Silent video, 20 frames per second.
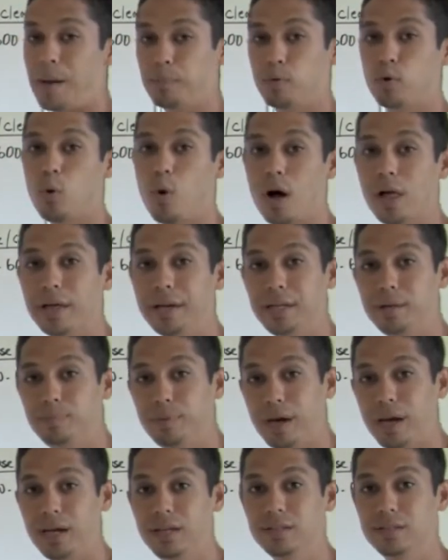top quality
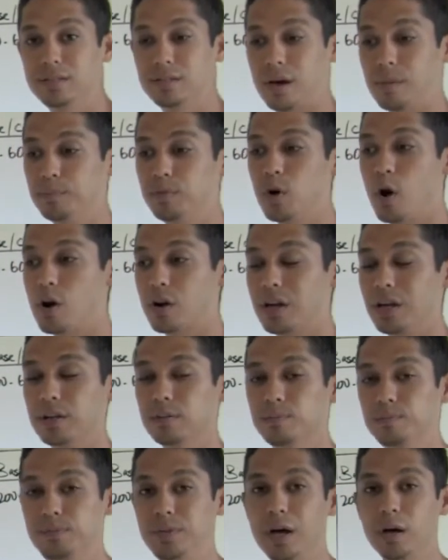paints, I'm
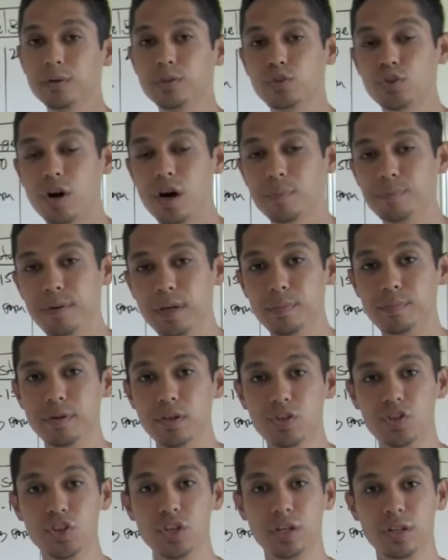talking Deltron
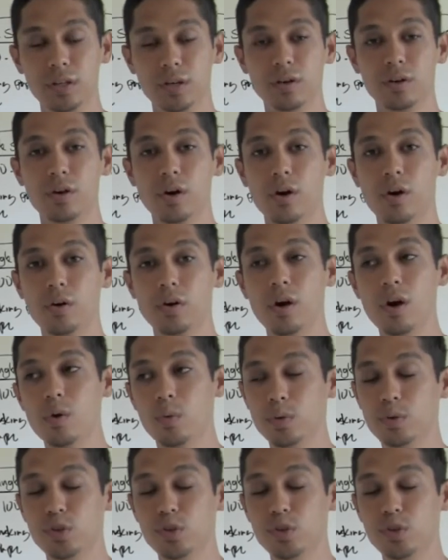PPG clear coat,